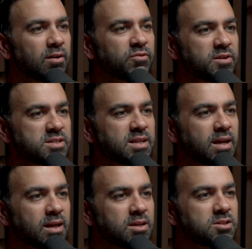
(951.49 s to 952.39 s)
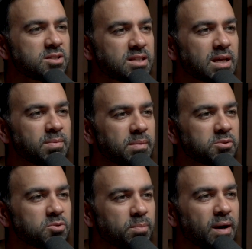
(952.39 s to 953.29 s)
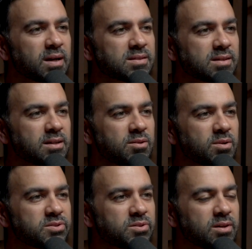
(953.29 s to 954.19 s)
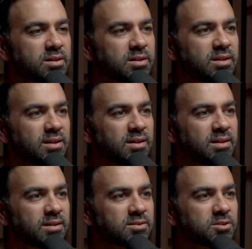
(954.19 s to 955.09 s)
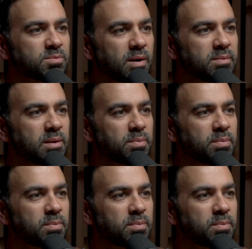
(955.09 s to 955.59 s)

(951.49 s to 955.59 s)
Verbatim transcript: a first date. I usually take people to a Pakistani restaurant. Okay, maybe it was. A so it's probably a